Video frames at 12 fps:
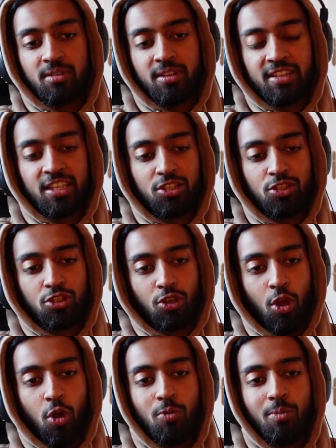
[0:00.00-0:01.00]
Like, there's
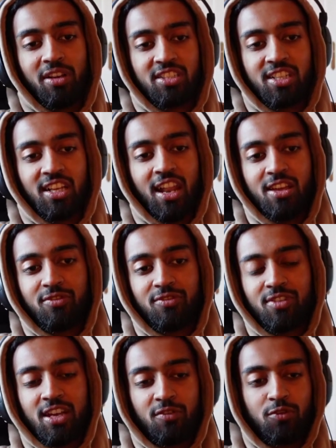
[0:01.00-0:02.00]
so much to
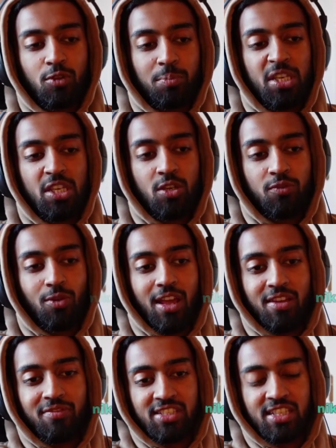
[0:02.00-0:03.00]
life, and if the peak of your
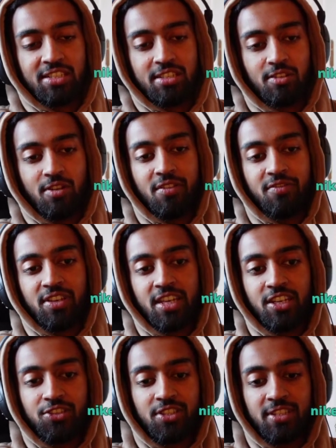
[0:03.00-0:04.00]
life is instant
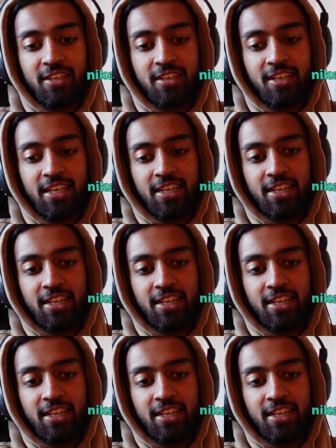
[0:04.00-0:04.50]
gratification, like,